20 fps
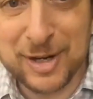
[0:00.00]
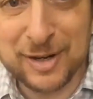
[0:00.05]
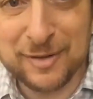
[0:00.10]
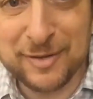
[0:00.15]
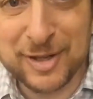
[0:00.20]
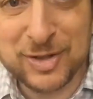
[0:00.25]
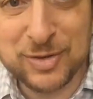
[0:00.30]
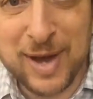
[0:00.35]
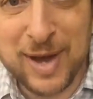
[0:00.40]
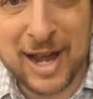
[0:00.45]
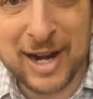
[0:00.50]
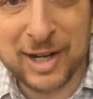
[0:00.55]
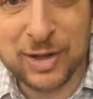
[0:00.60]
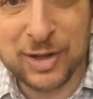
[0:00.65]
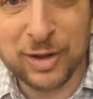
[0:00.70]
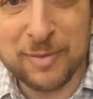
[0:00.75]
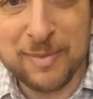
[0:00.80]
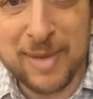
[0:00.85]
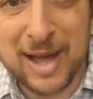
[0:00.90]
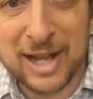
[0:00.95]
of this
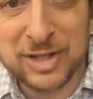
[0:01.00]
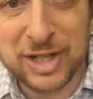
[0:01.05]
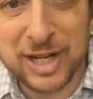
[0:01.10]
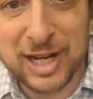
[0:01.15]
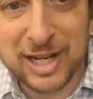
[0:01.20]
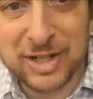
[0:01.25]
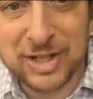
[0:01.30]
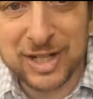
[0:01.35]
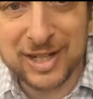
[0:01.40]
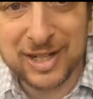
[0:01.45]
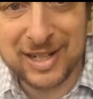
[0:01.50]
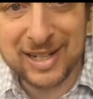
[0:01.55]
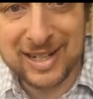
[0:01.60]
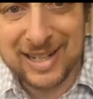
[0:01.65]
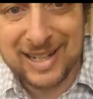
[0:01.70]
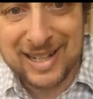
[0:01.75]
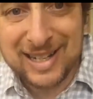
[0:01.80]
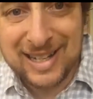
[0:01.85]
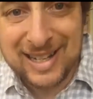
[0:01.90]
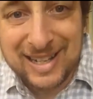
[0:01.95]
radical imagination.
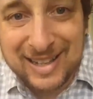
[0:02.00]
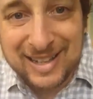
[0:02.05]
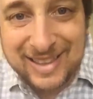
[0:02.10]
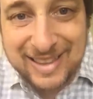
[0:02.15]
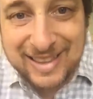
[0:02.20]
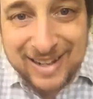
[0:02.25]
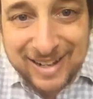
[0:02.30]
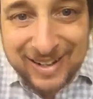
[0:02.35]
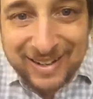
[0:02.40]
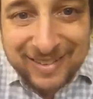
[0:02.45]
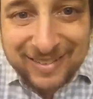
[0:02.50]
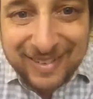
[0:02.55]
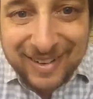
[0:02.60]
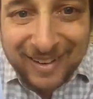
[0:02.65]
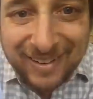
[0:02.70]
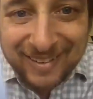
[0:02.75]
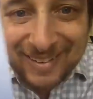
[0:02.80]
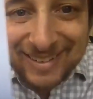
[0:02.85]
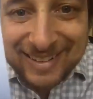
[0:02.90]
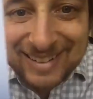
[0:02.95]
There, oh.